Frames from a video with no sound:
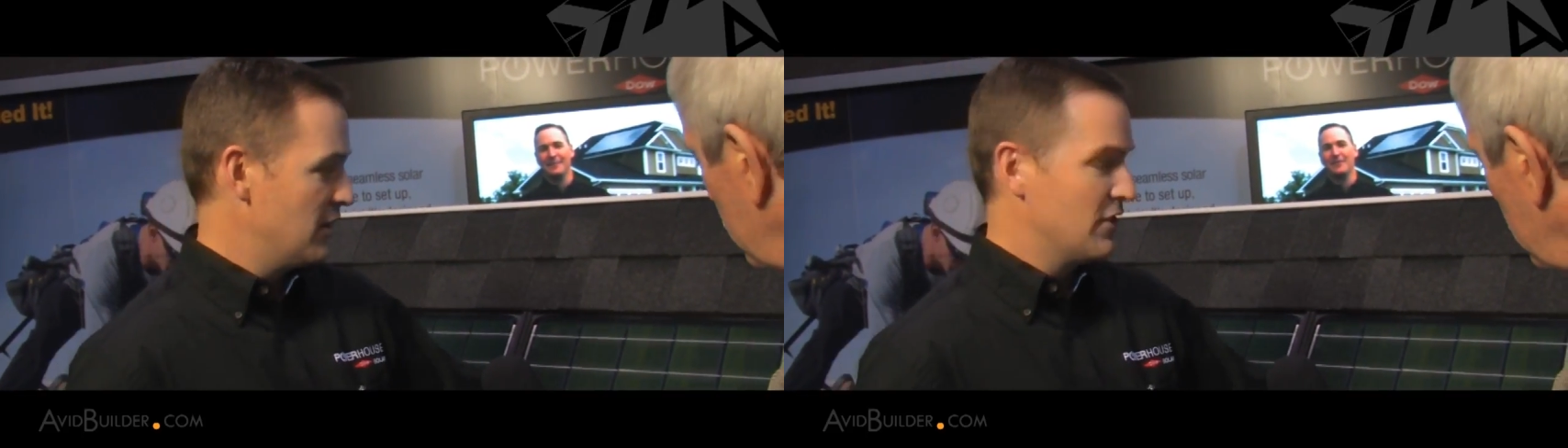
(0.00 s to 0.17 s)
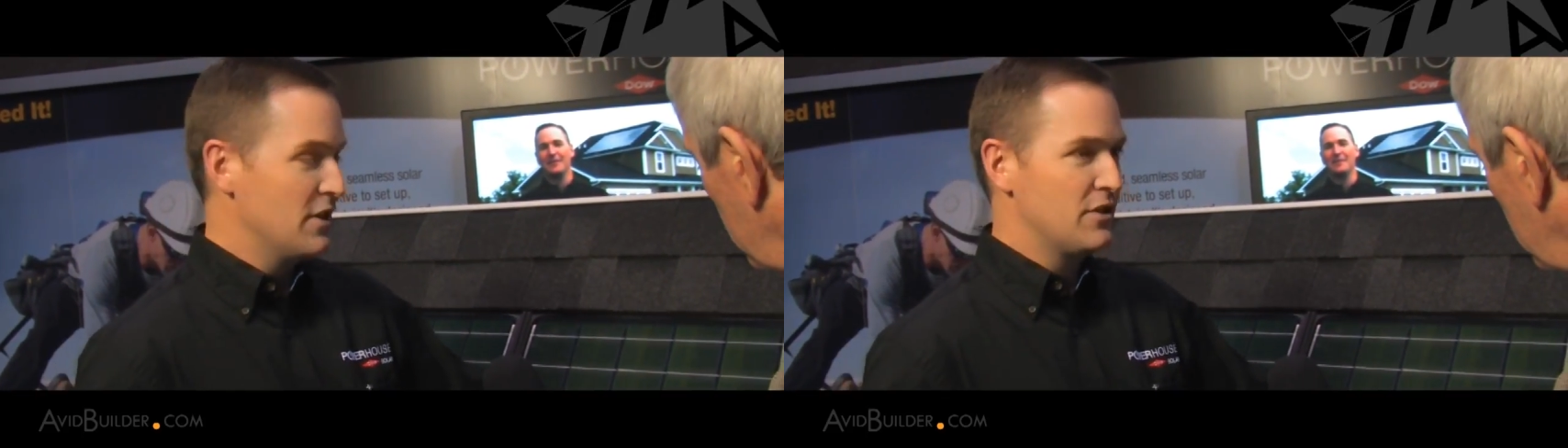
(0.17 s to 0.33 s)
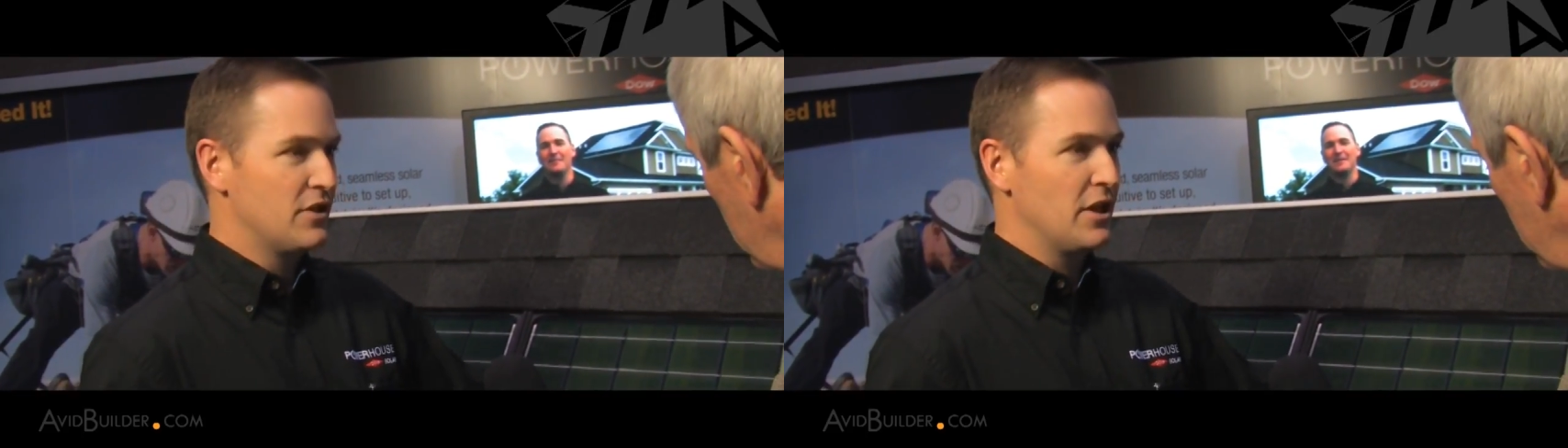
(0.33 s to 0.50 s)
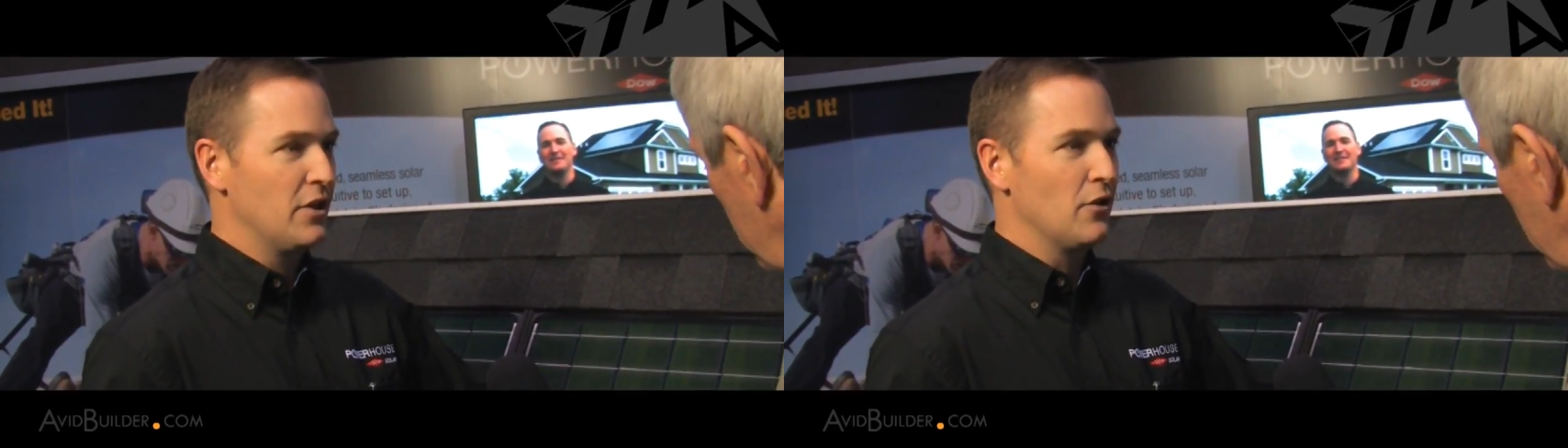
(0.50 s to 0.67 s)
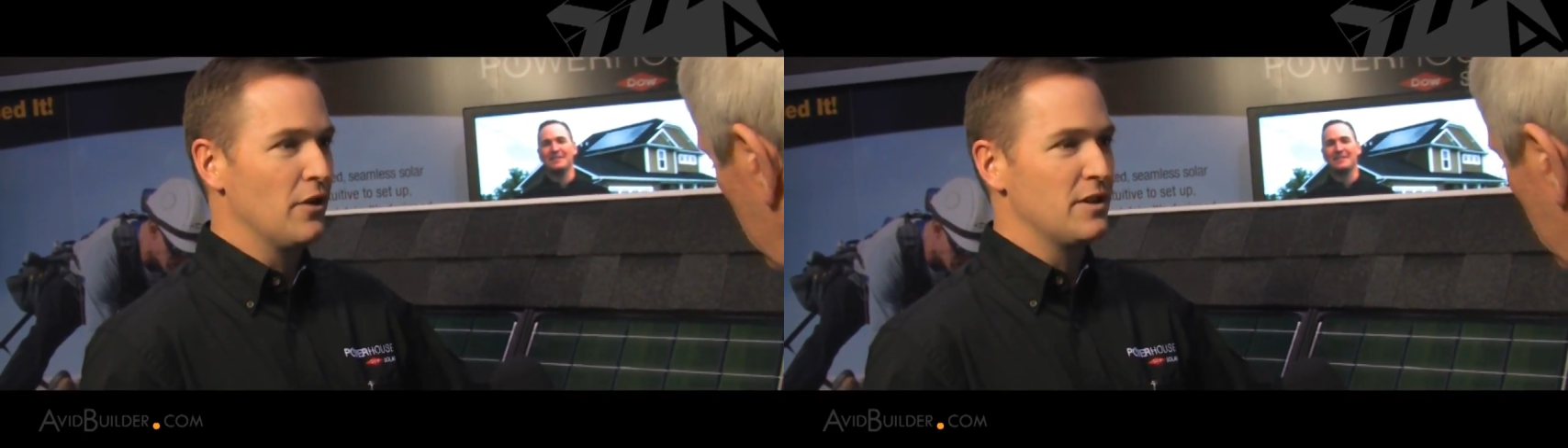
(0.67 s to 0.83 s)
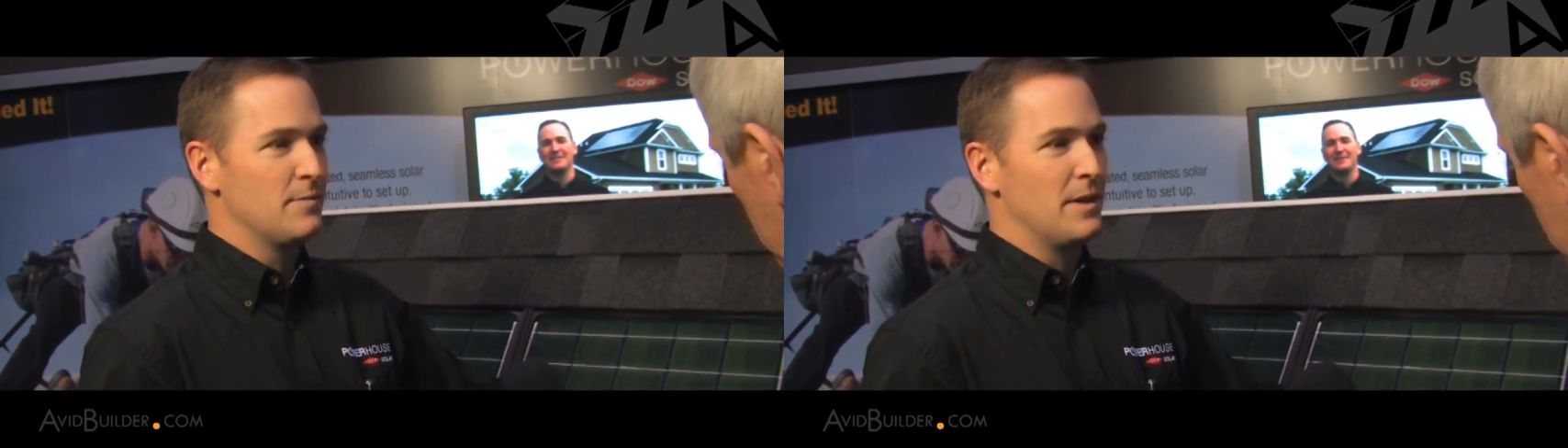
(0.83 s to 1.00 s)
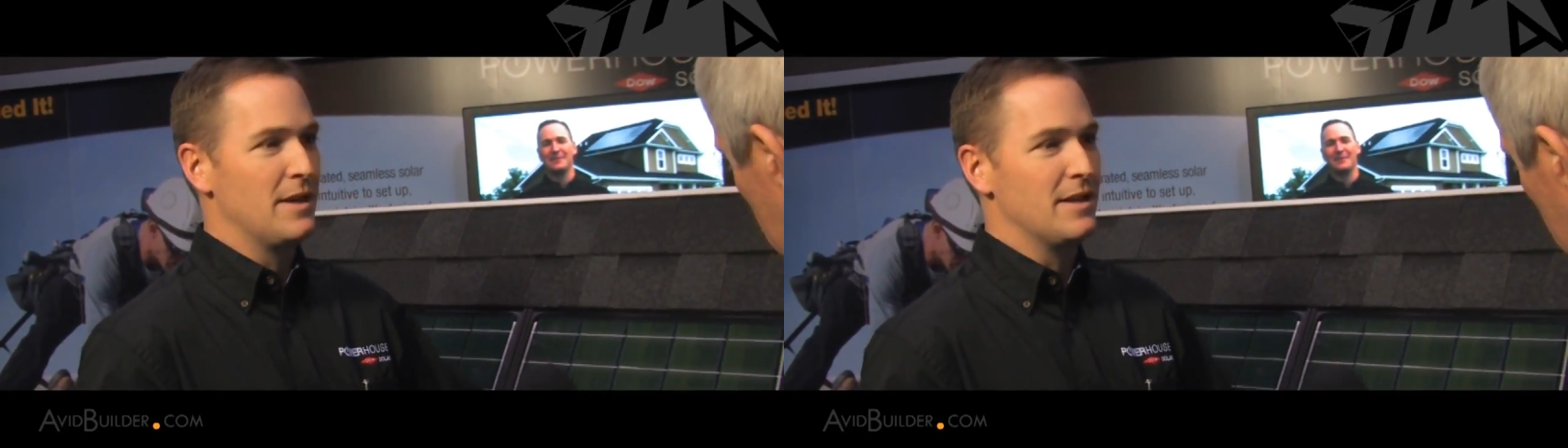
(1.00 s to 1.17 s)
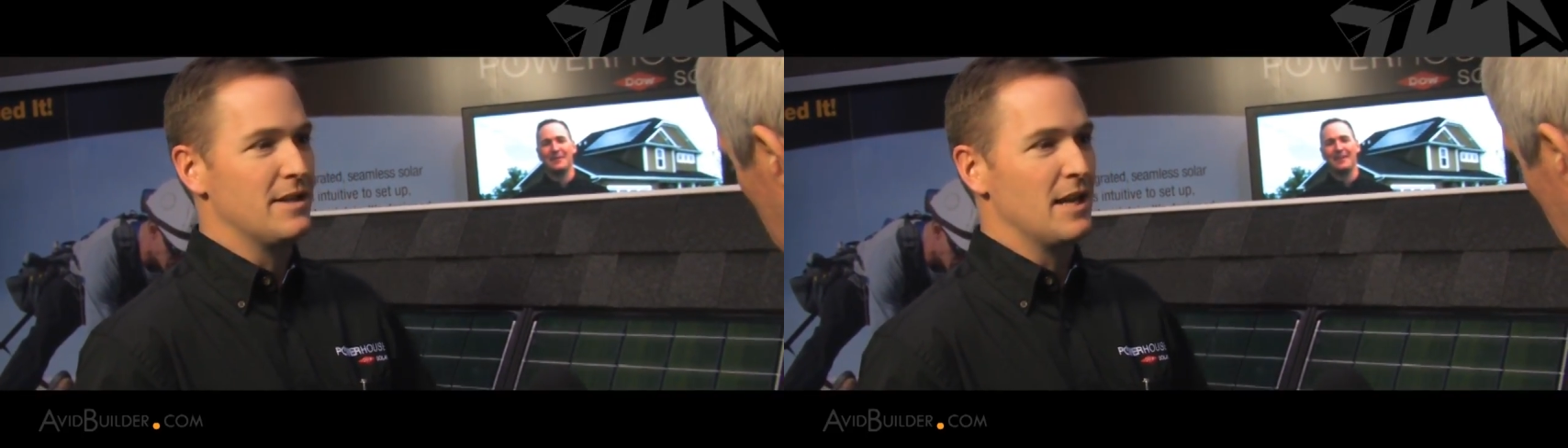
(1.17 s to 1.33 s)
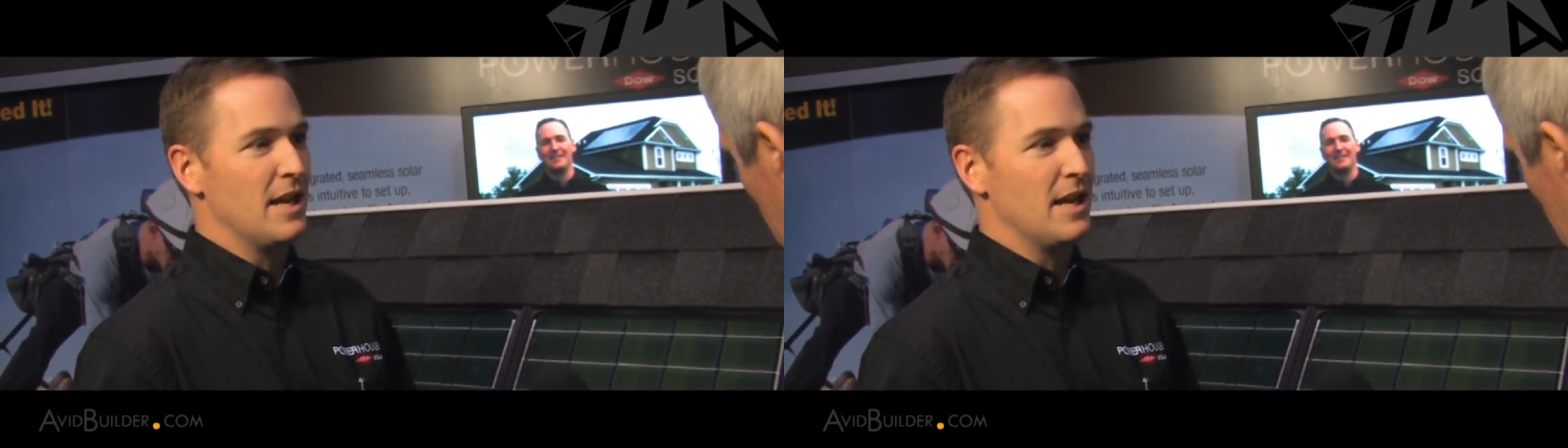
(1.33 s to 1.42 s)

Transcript: this shingle has been in,